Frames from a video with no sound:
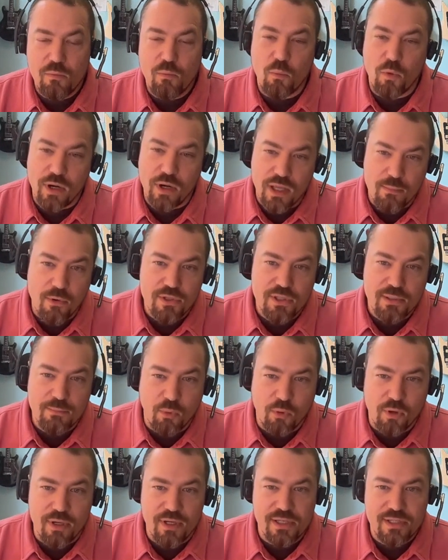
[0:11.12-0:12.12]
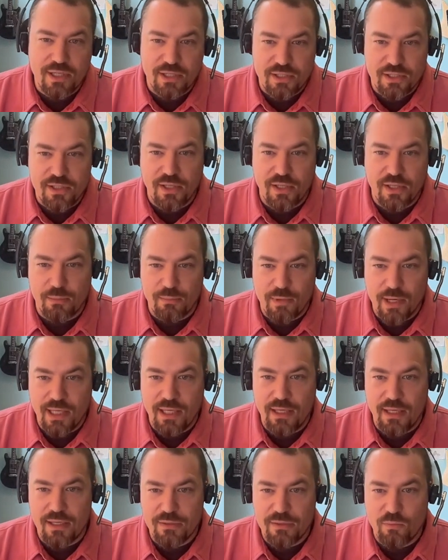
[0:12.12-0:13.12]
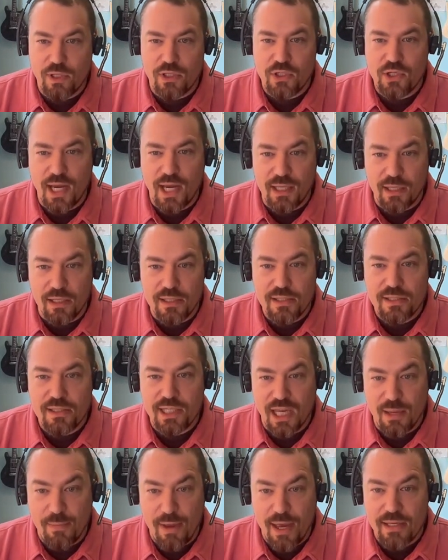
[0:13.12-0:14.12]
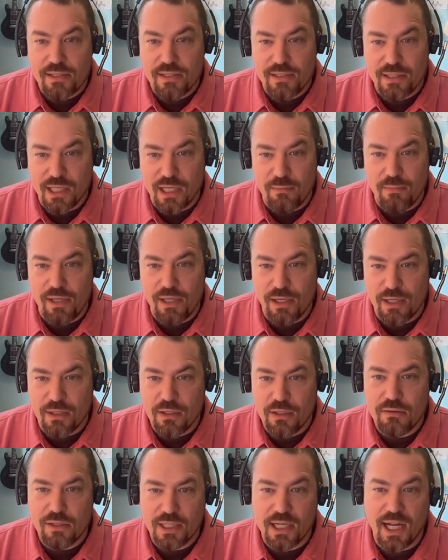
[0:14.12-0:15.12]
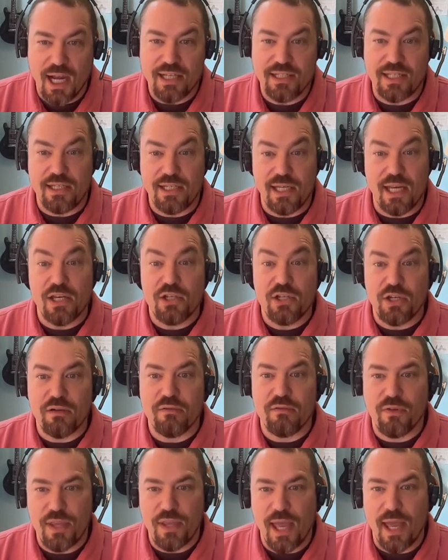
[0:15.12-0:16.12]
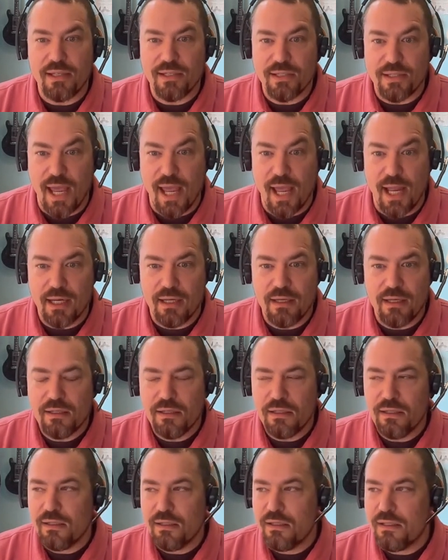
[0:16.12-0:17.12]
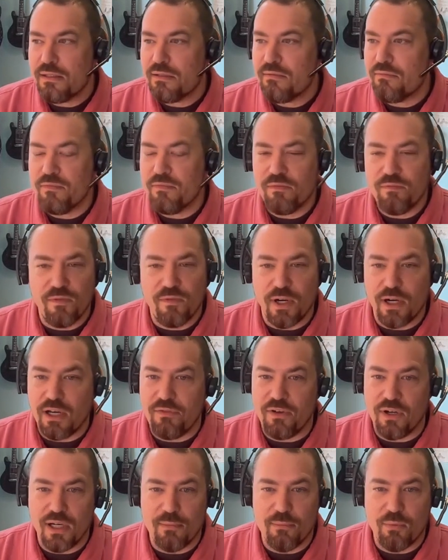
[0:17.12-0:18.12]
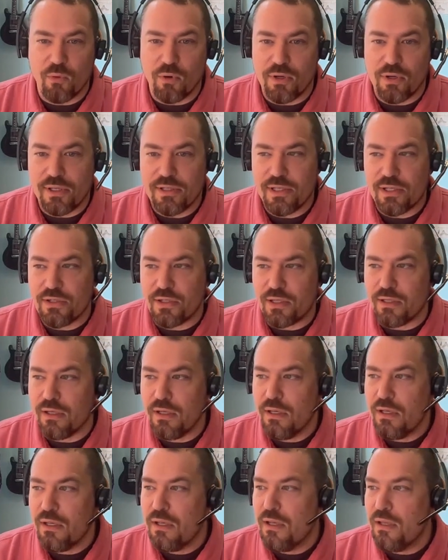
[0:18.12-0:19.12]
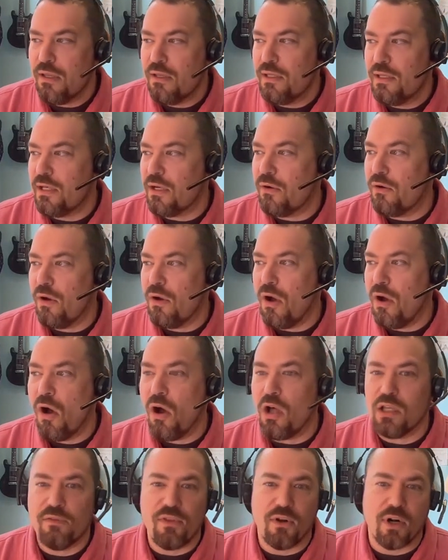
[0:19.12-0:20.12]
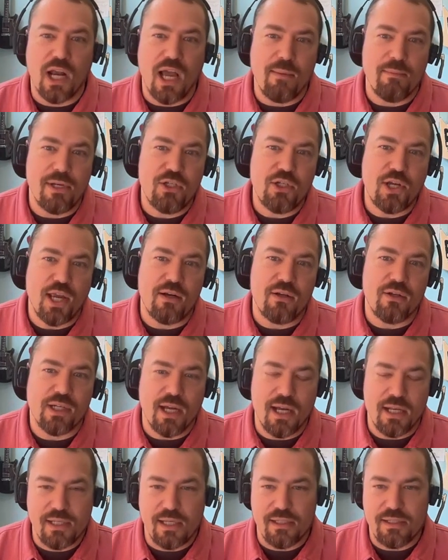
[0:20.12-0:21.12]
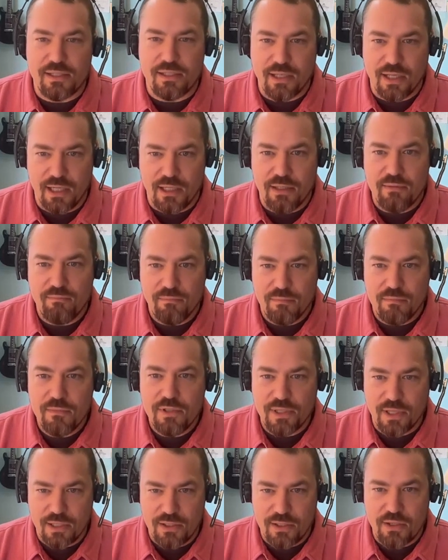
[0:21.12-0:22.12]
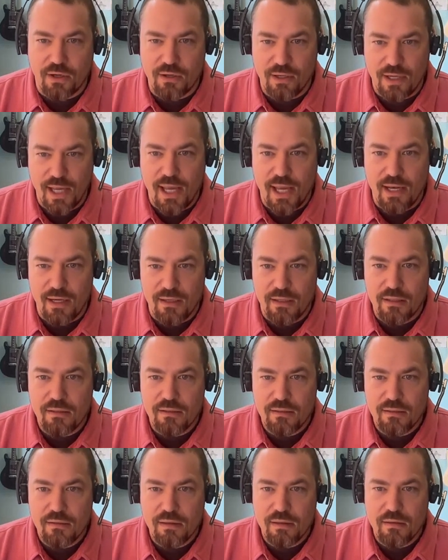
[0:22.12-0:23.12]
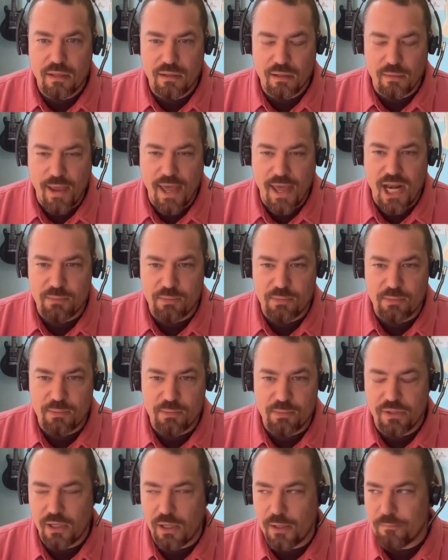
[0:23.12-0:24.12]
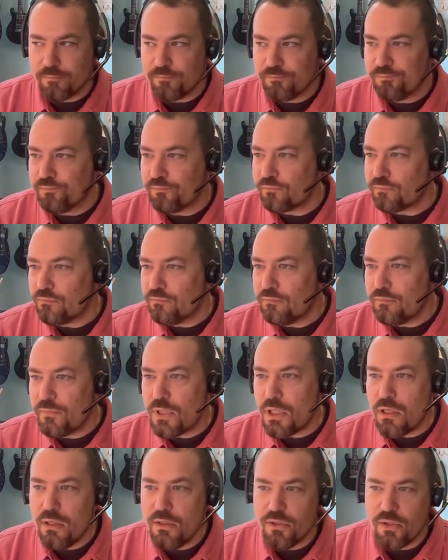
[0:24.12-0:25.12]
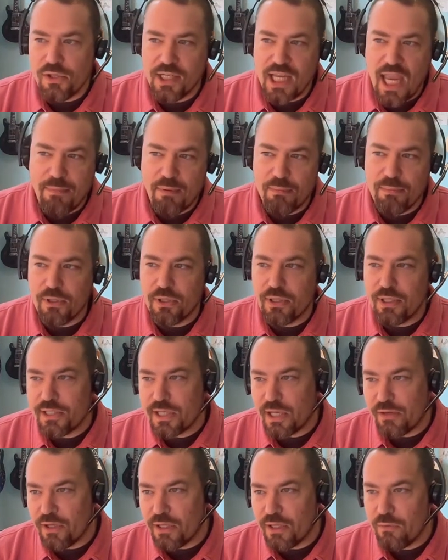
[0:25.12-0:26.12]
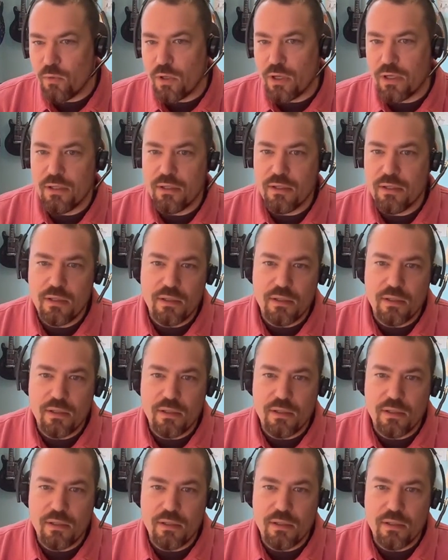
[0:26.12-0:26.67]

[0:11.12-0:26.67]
one of the most important decisions that they're making is which headless CMS is going to be the content engine for that stack. It's a very, very important decision. All of their omni-channel content is going to start and end the management of it there. So the capabilities of it and what